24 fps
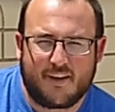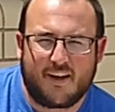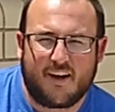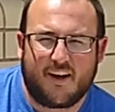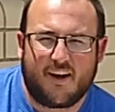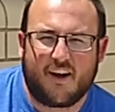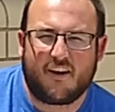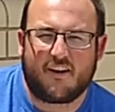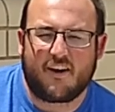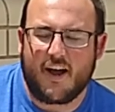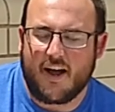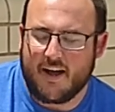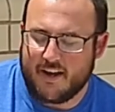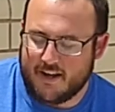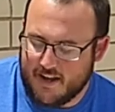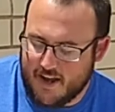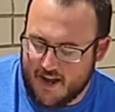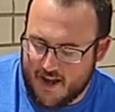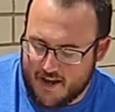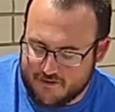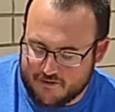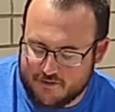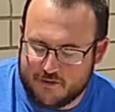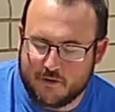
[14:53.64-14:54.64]
All right,
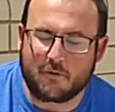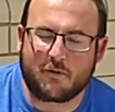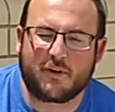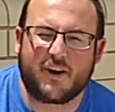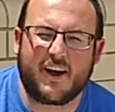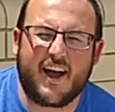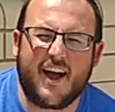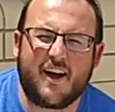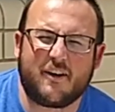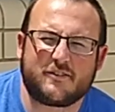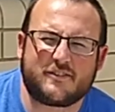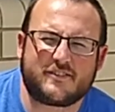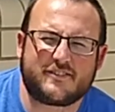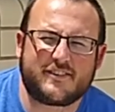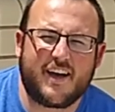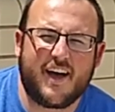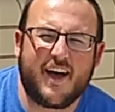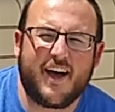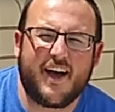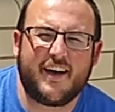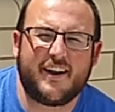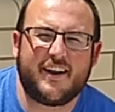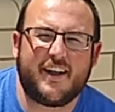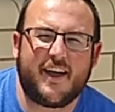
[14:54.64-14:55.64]
guys, so we're
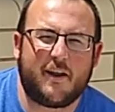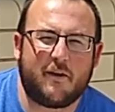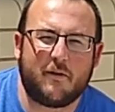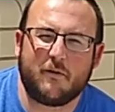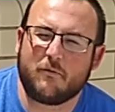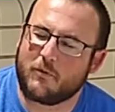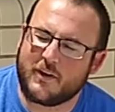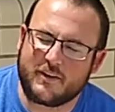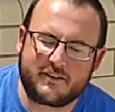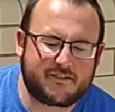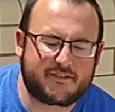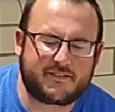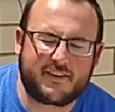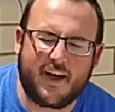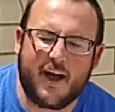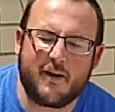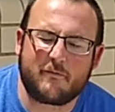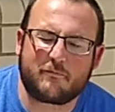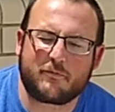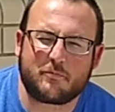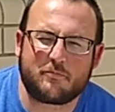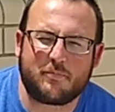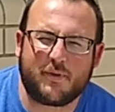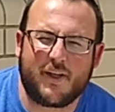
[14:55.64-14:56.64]
outside and it's time
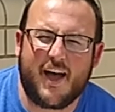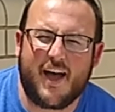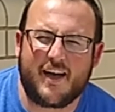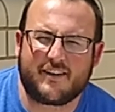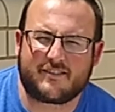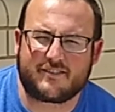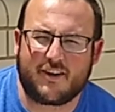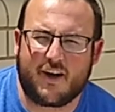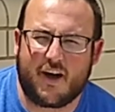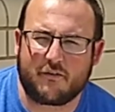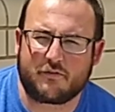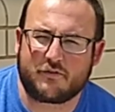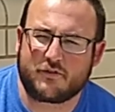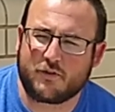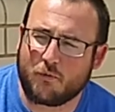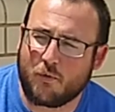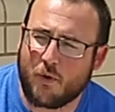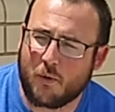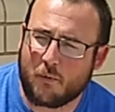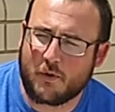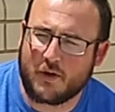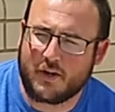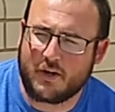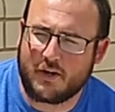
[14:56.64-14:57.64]
for blast off. So
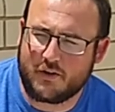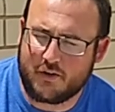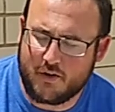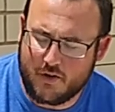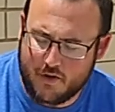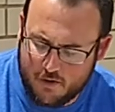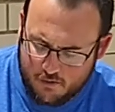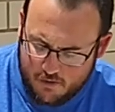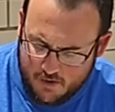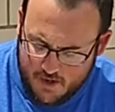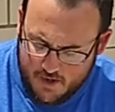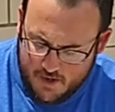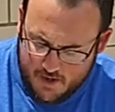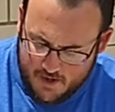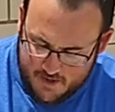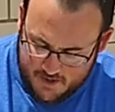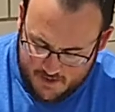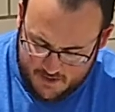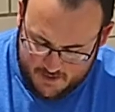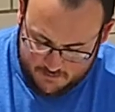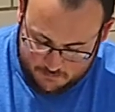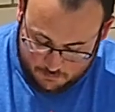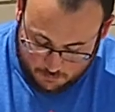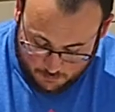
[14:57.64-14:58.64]
what we're gonna do
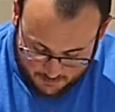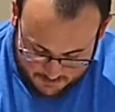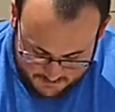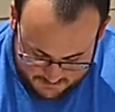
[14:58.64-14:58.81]
is we're gonna